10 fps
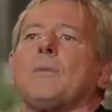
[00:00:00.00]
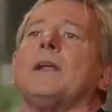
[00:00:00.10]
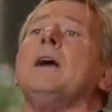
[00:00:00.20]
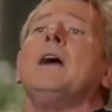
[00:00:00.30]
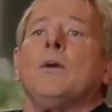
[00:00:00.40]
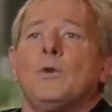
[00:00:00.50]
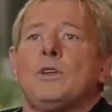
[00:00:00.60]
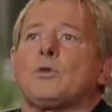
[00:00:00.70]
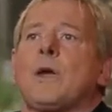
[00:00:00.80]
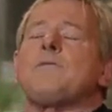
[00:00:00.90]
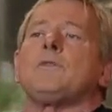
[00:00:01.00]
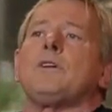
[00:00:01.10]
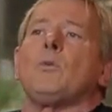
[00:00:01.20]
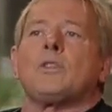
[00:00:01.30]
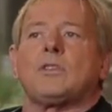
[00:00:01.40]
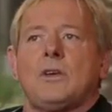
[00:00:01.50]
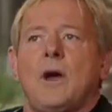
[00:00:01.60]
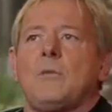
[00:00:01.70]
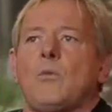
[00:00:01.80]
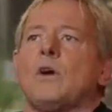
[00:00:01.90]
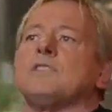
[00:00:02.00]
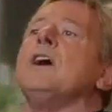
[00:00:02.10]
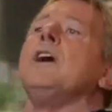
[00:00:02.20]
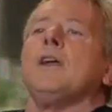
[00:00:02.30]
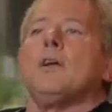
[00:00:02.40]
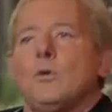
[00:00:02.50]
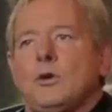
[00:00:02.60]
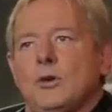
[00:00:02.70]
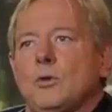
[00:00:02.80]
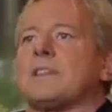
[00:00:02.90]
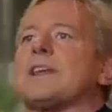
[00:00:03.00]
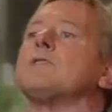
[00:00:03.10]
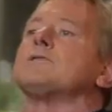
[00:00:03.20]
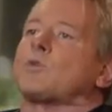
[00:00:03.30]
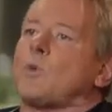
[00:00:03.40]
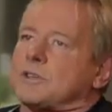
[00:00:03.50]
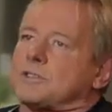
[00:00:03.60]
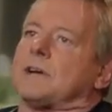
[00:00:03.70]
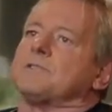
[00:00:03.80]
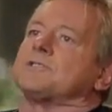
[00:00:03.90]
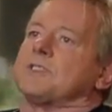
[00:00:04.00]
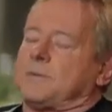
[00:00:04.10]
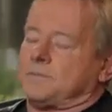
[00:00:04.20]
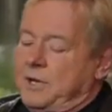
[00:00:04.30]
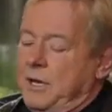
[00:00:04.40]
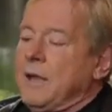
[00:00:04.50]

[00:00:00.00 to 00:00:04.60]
But when you train with the young boys, you know, you do 1,000 squats, 1,000 sit-ups,